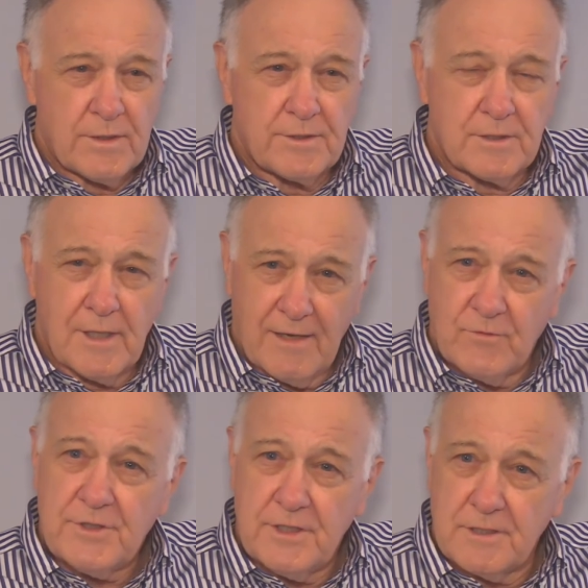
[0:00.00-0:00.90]
there's a lot of
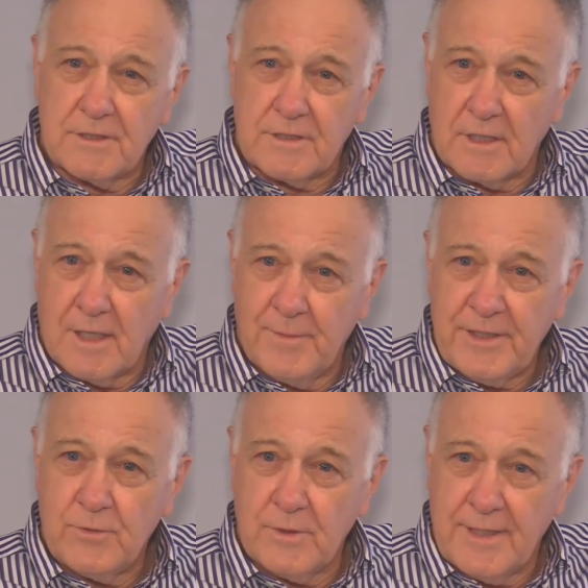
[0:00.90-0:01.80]
resistance to coming
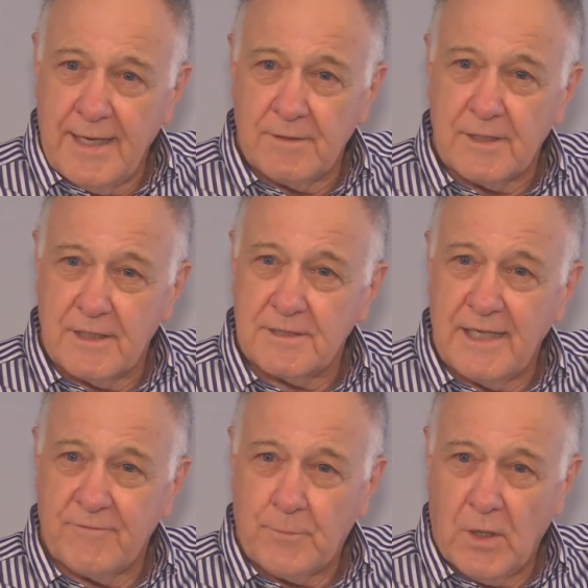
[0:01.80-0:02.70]
to a town that doesn't
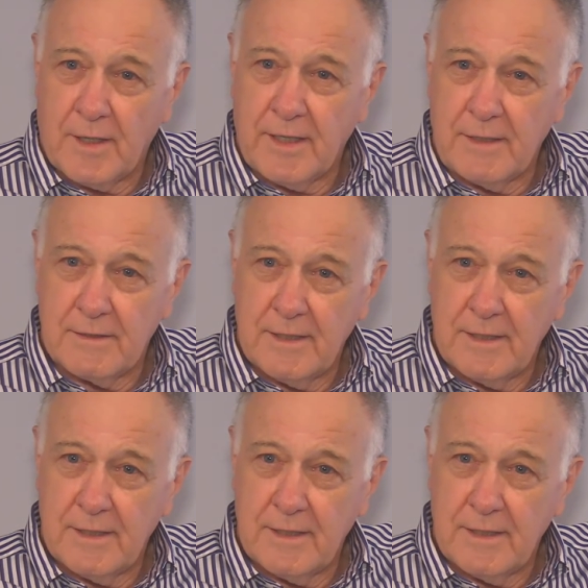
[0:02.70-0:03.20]
have parking